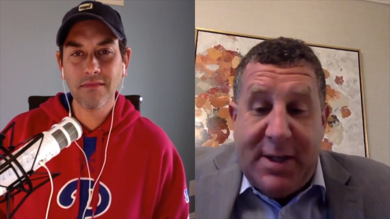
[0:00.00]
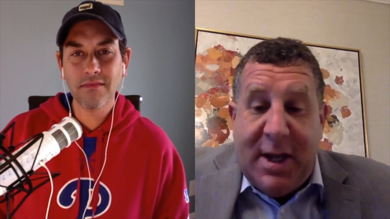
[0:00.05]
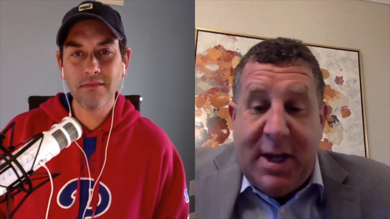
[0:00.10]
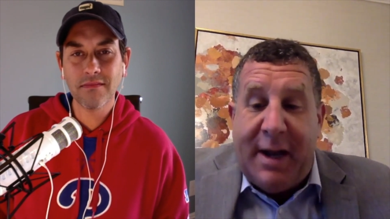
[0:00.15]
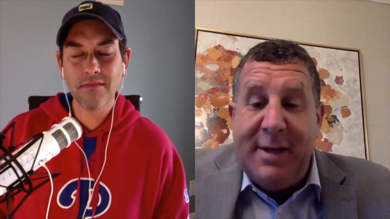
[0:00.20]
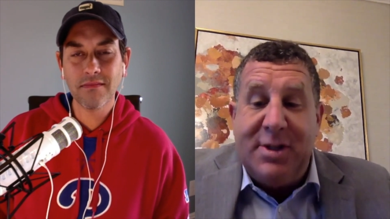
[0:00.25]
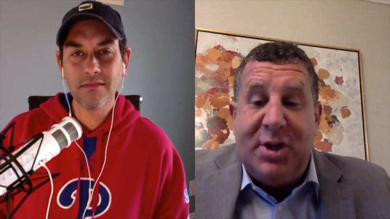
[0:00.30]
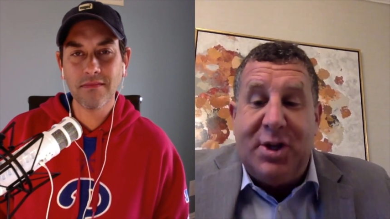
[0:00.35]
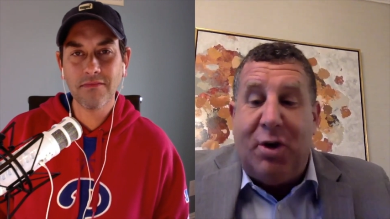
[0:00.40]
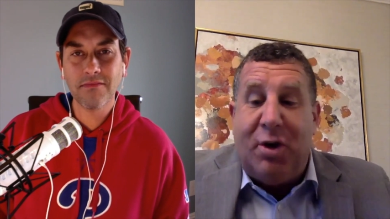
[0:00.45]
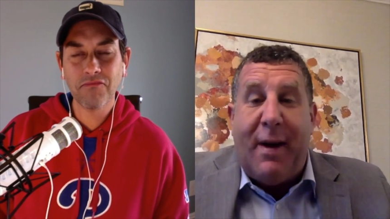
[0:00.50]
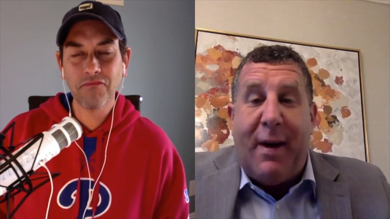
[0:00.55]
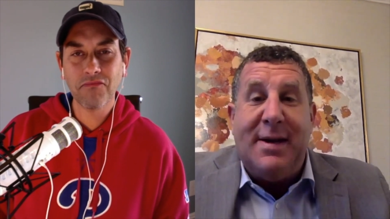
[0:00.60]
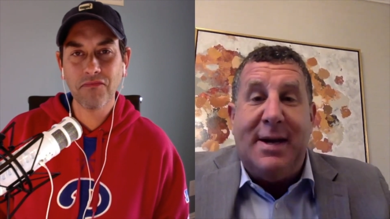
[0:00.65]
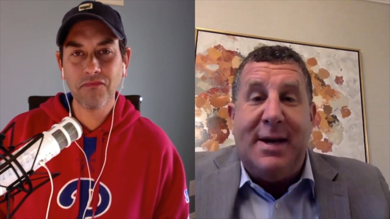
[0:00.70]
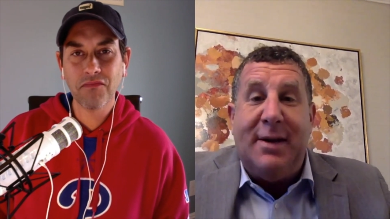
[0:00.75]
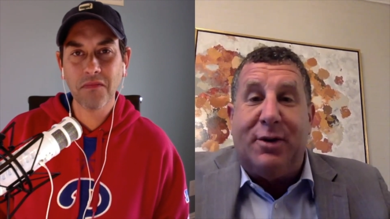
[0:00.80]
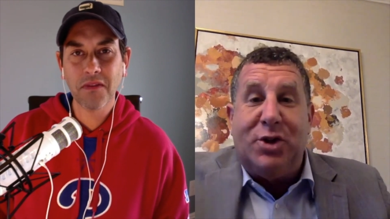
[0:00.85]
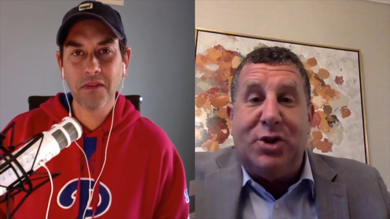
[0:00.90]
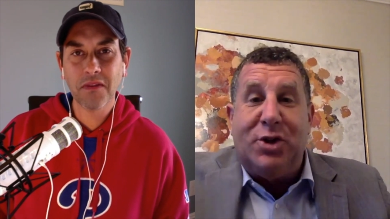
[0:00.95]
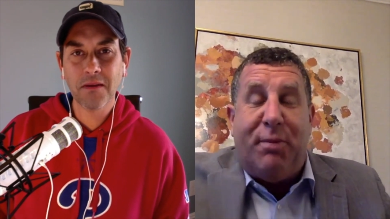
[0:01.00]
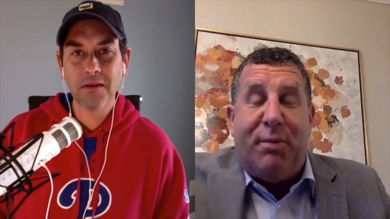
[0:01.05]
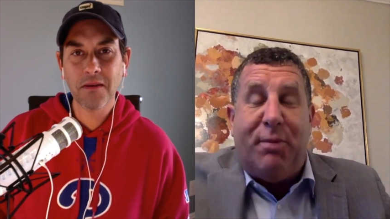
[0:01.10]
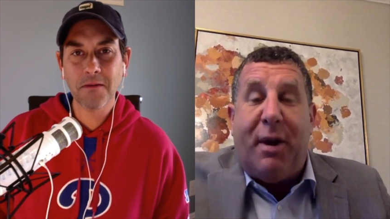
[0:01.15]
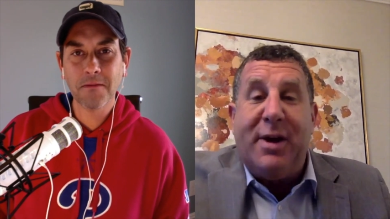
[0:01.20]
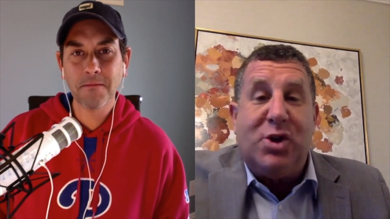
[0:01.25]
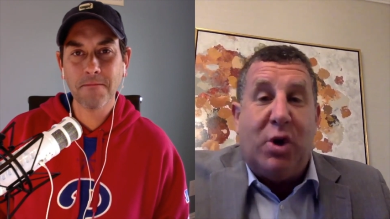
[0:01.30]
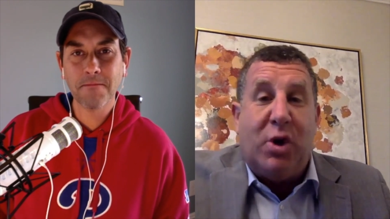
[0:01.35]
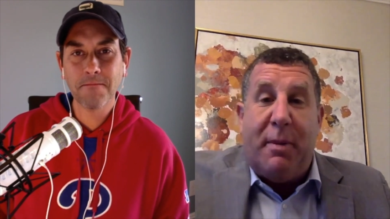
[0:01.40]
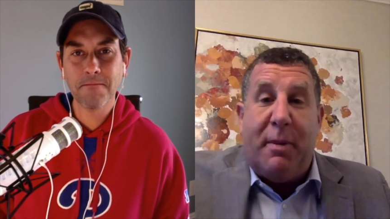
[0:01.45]
Speaker 1: He showed me tons of
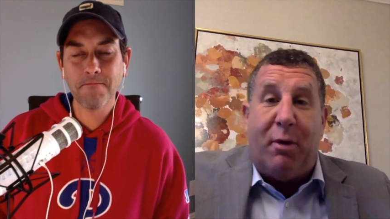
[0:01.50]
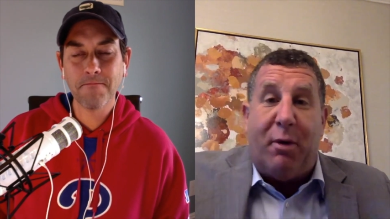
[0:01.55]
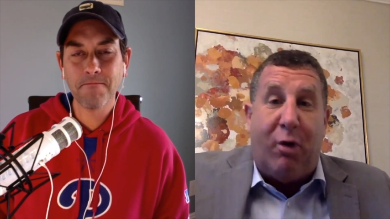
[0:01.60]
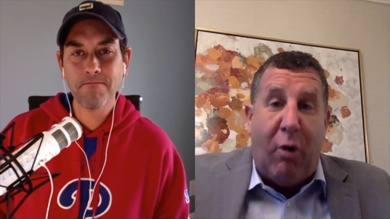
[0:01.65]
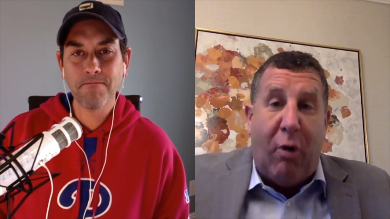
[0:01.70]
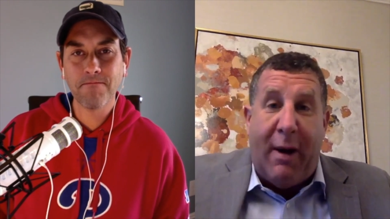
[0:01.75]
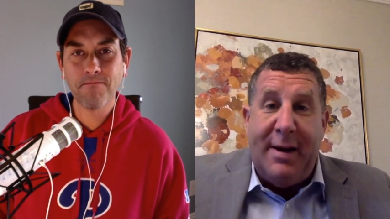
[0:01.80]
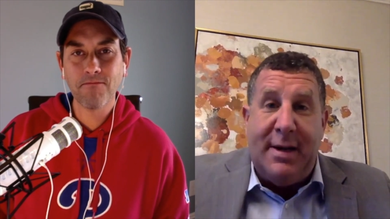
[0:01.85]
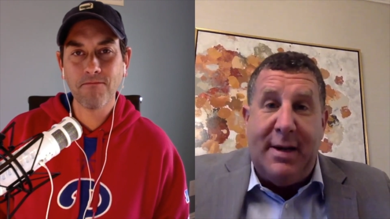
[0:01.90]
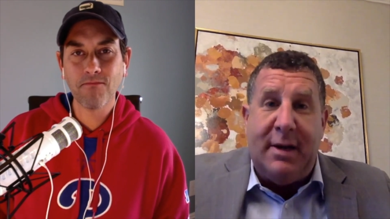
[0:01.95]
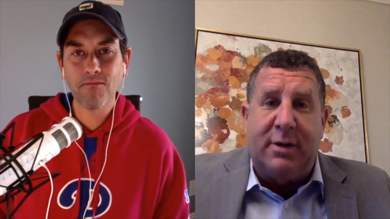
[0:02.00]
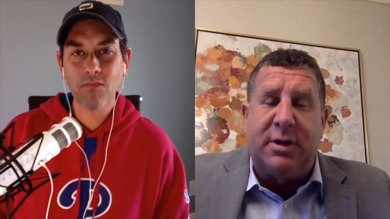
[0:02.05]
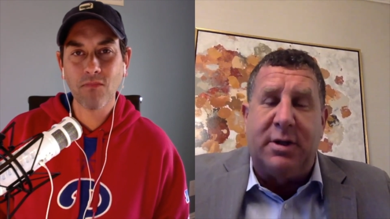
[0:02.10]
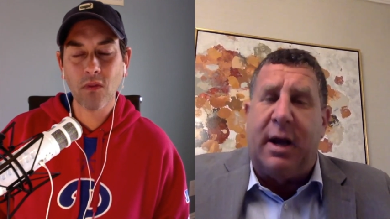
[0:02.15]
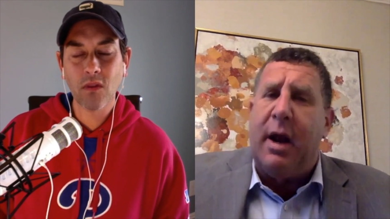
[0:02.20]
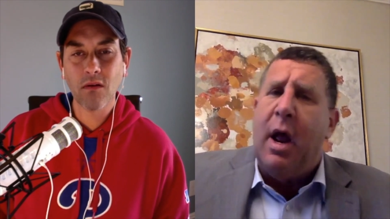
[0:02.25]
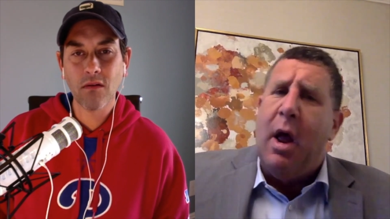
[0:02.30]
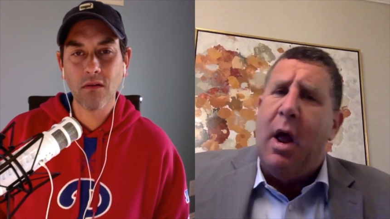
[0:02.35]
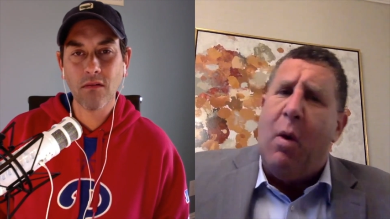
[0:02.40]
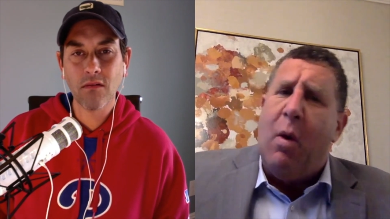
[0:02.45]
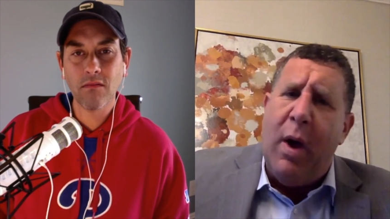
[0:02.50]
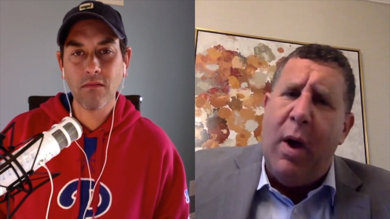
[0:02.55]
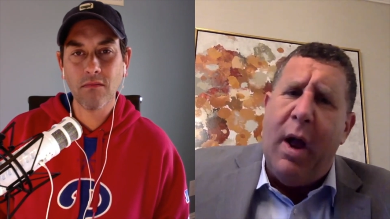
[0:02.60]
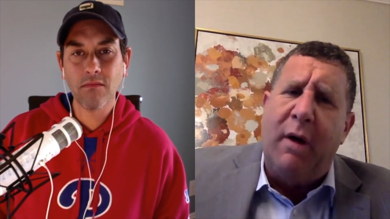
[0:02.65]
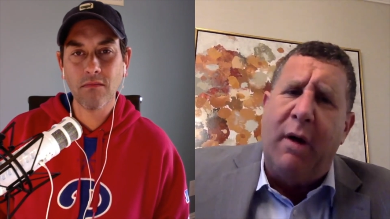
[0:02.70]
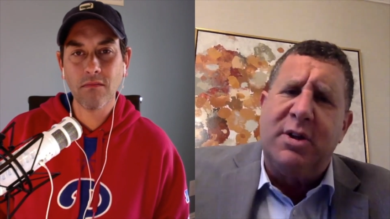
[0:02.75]
great deals. You probably show people great deals